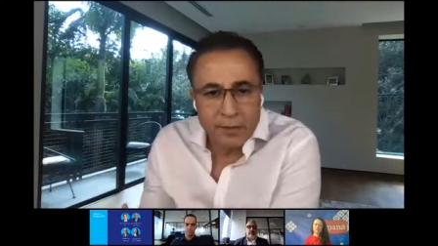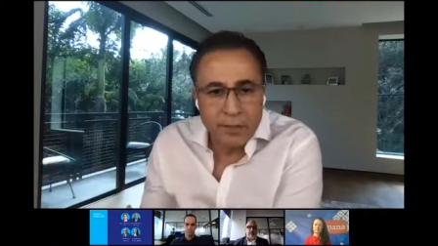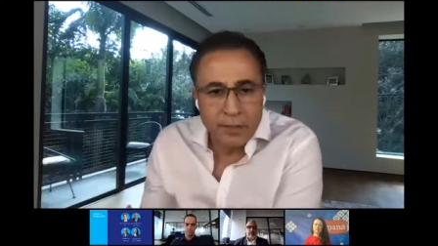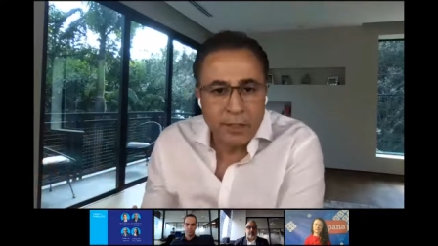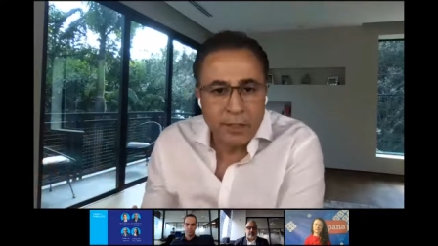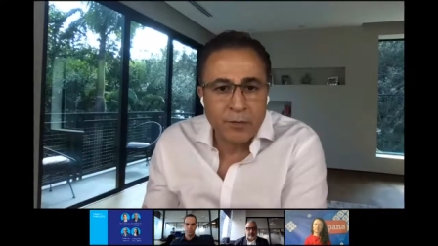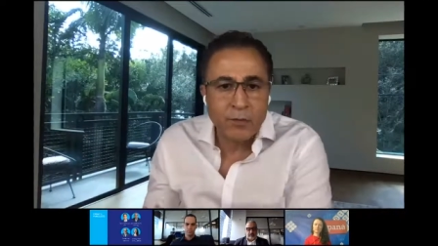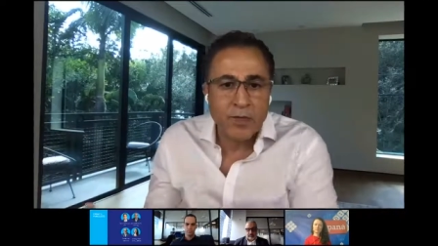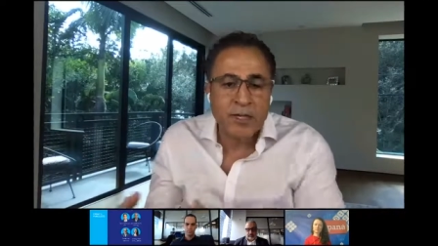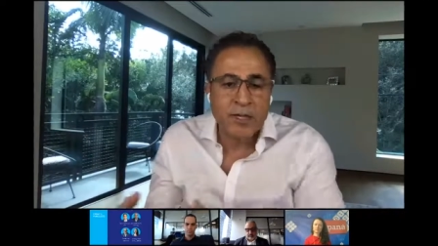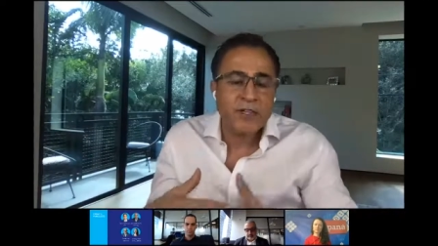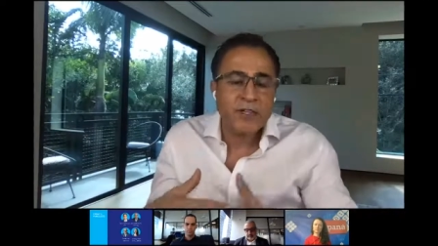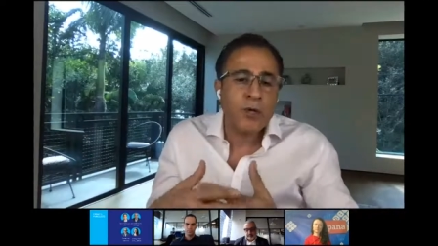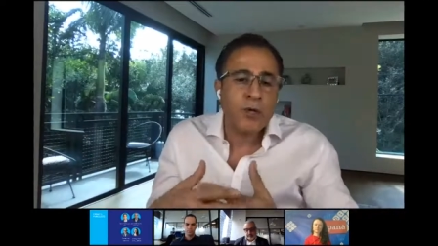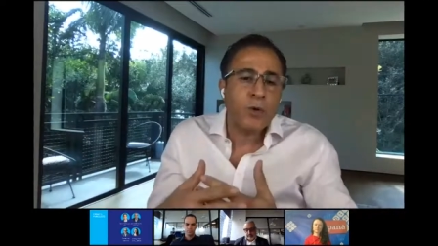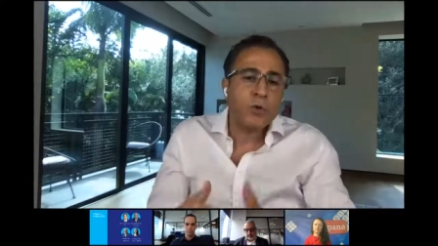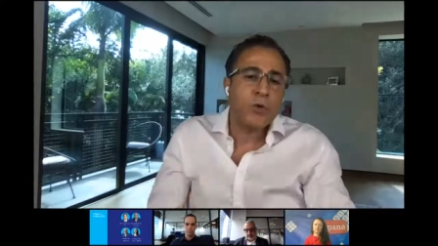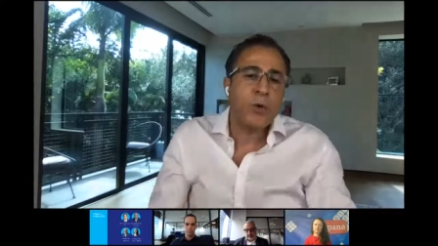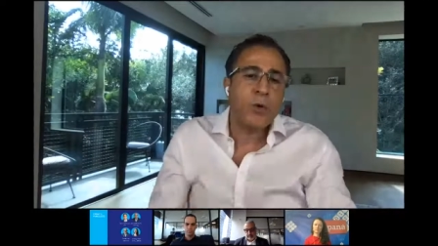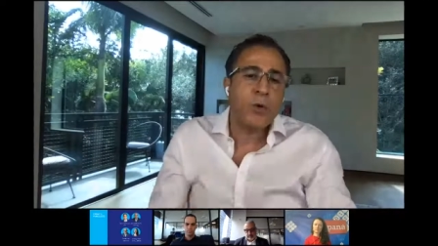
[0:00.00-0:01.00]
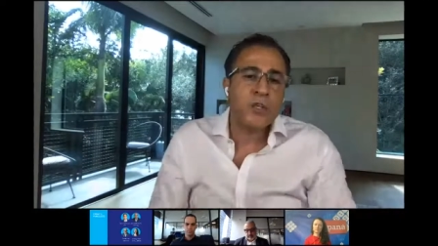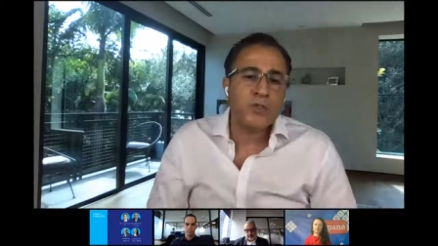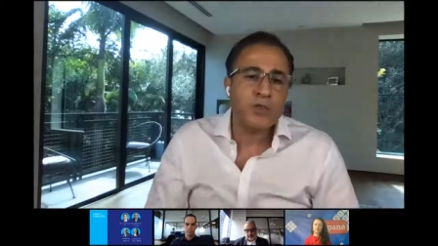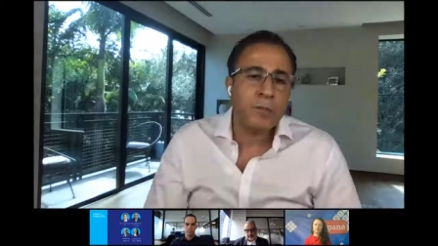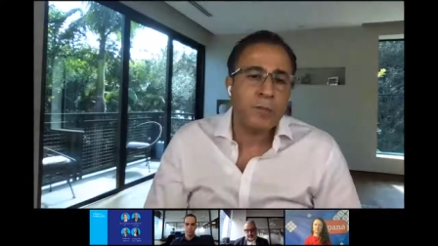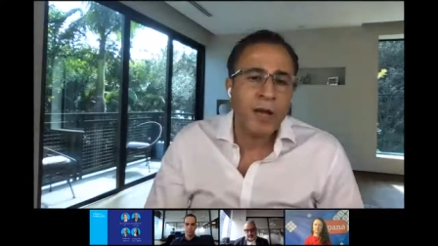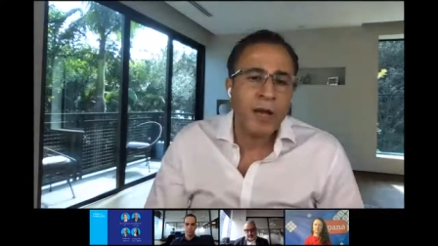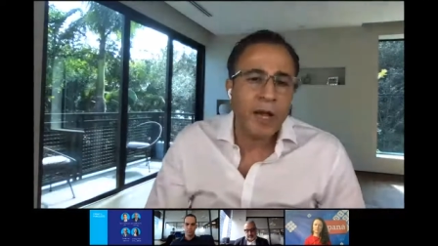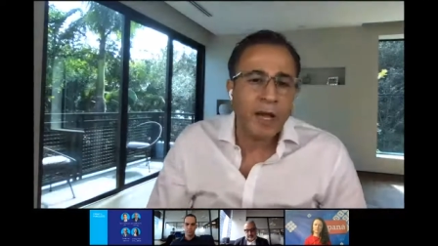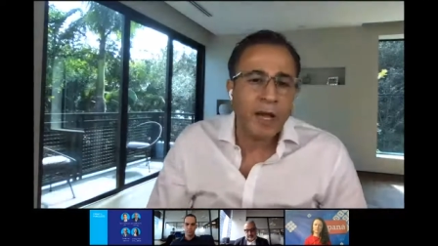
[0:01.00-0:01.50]
And when I say all the way to the
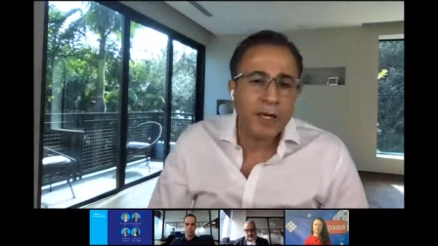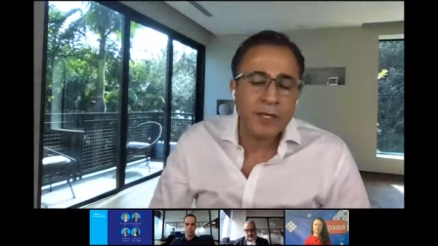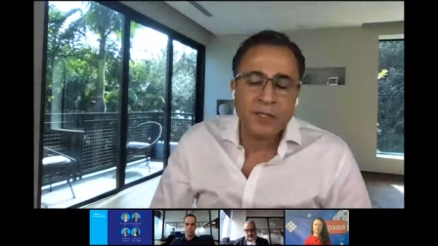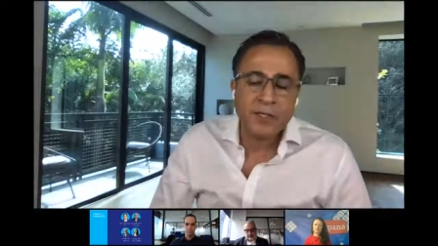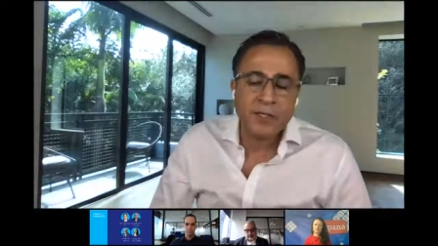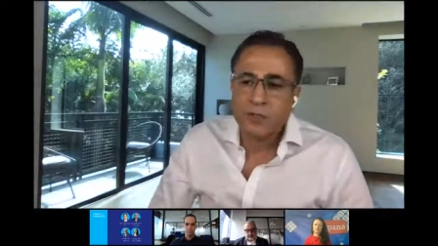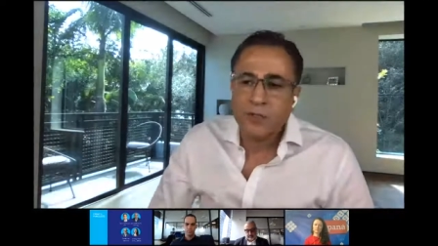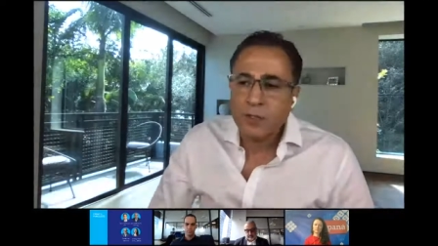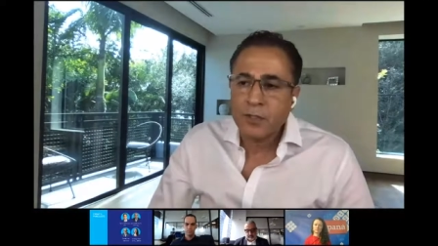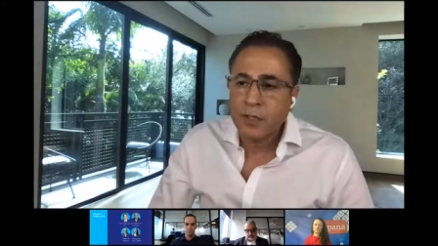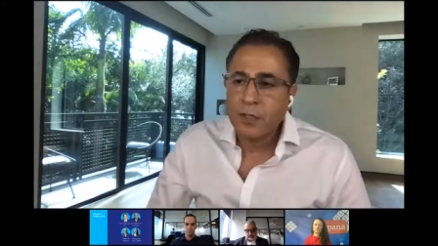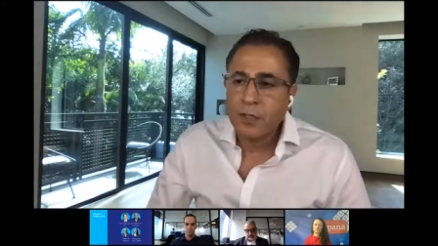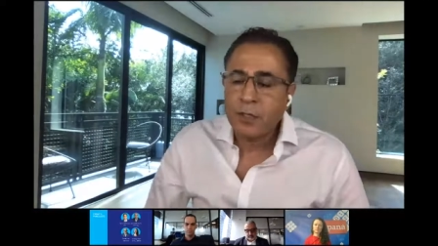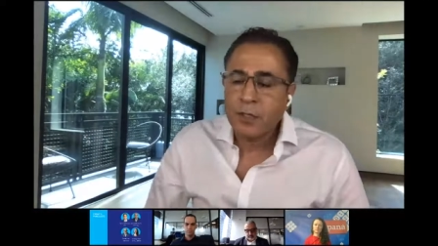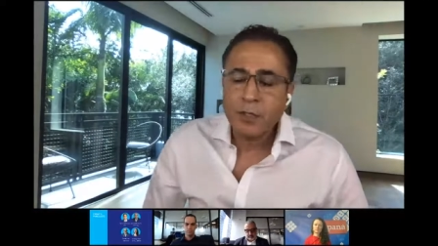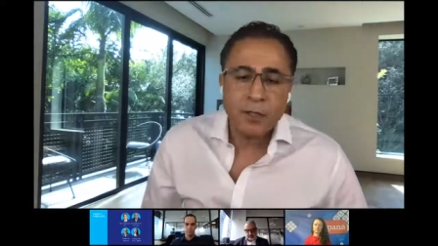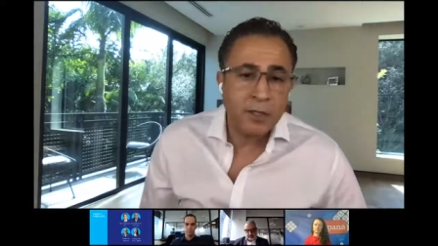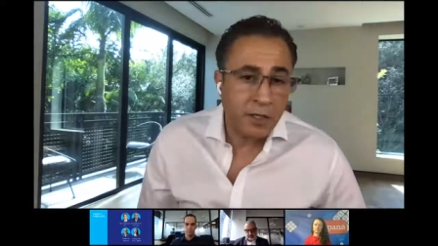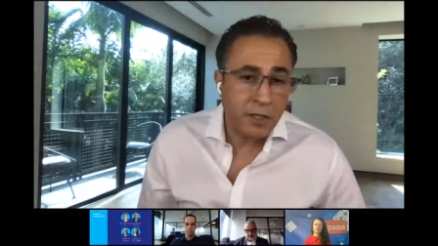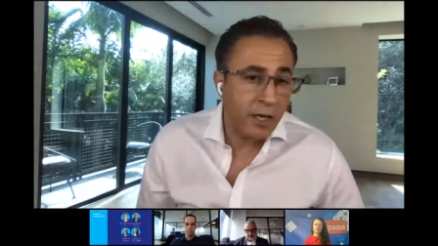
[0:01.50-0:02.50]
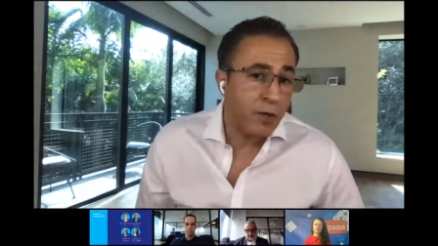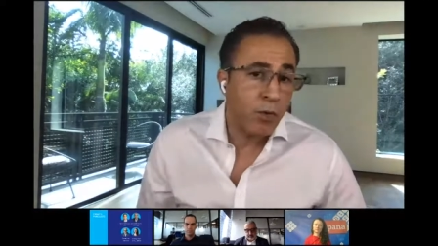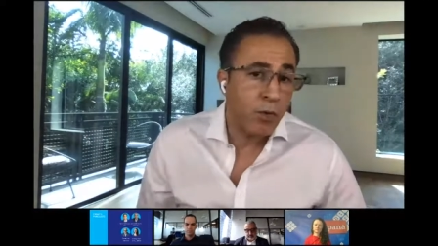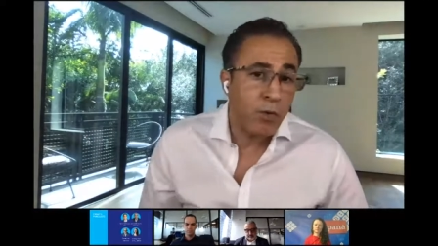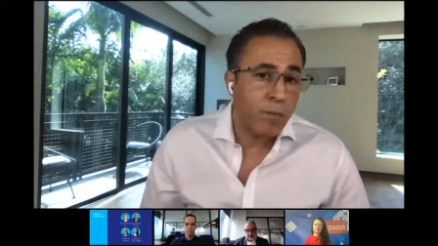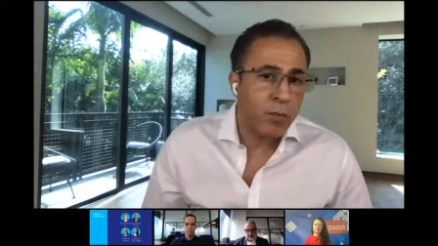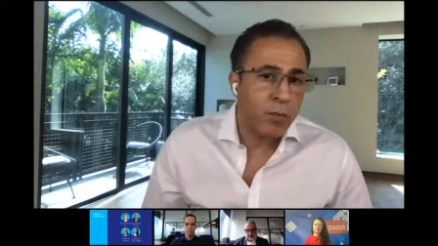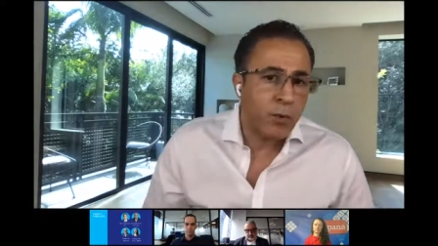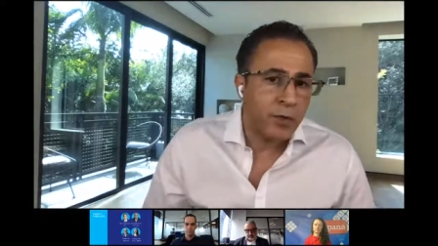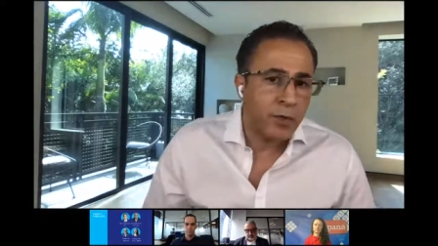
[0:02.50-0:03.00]
back is, again,
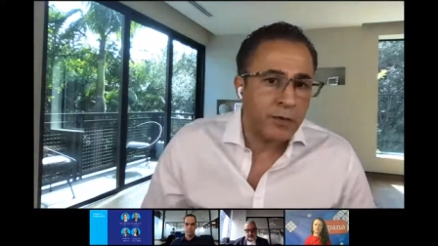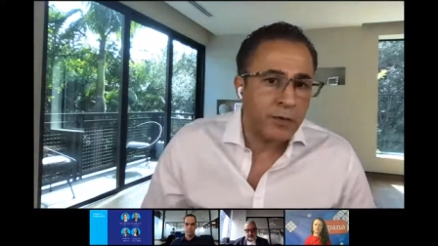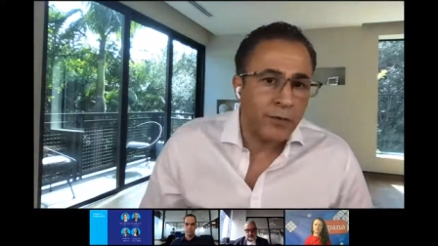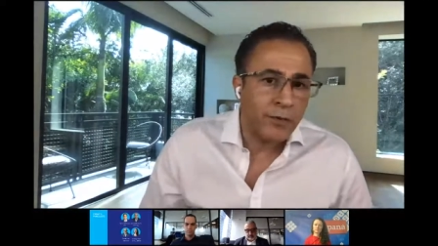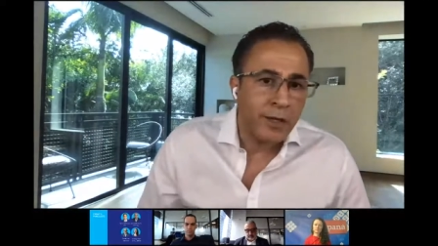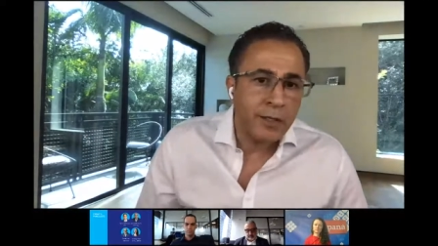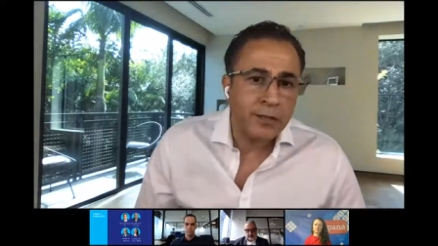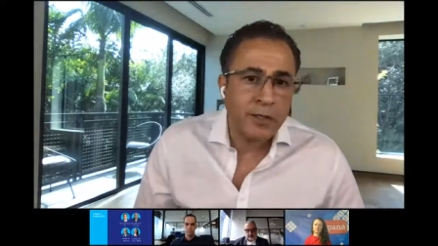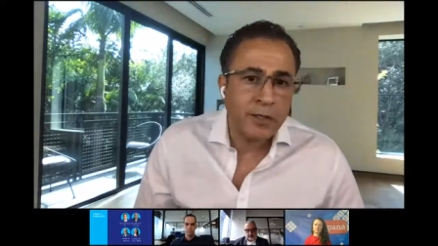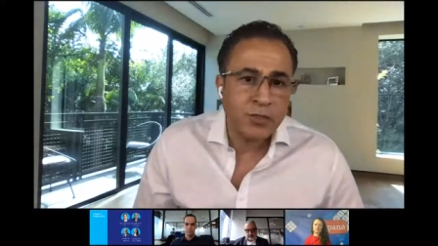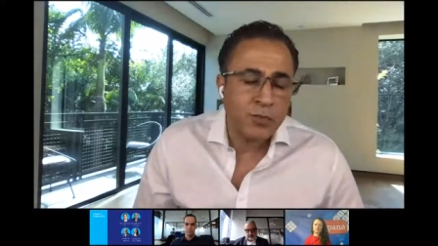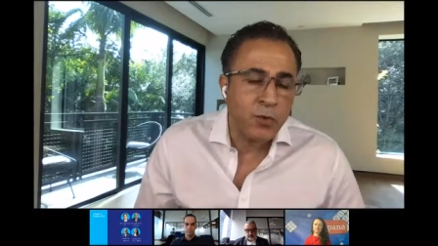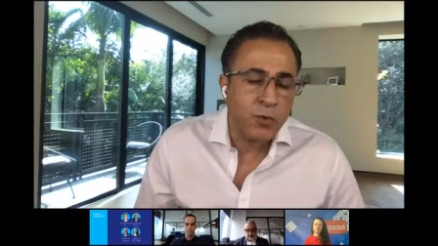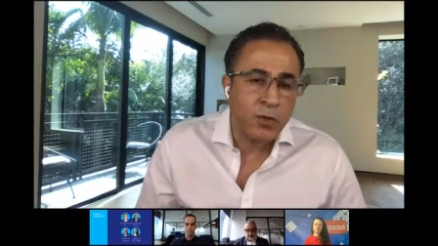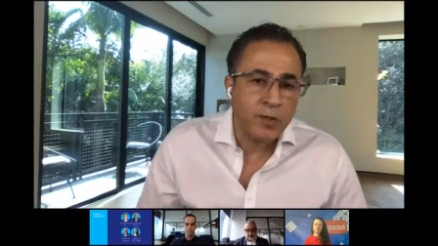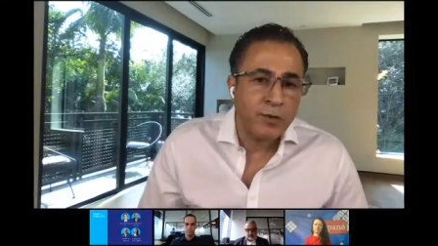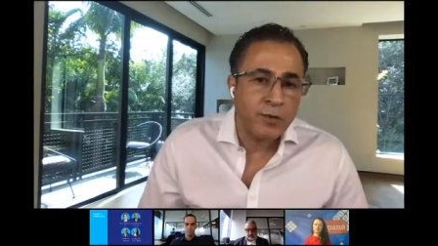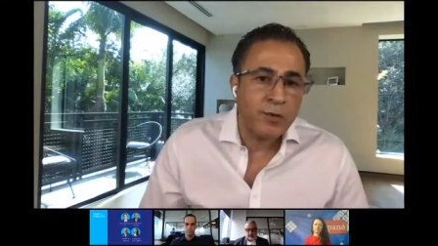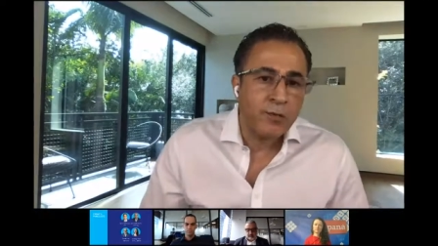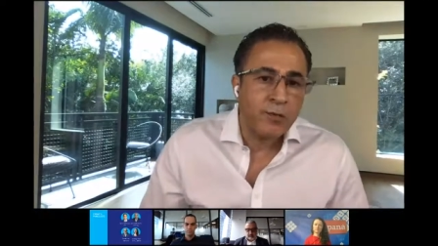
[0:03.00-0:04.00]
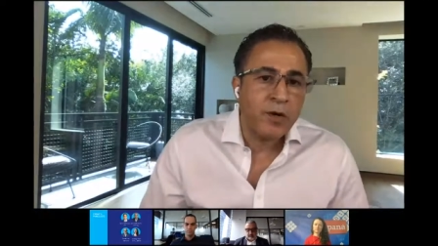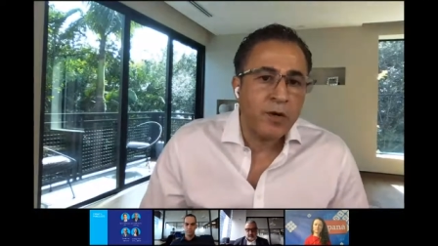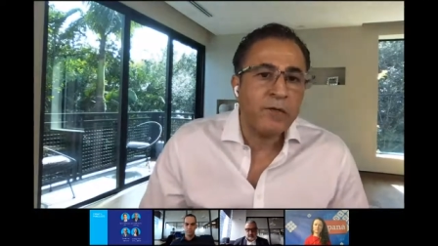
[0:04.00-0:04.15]
onboarding, right? That's one of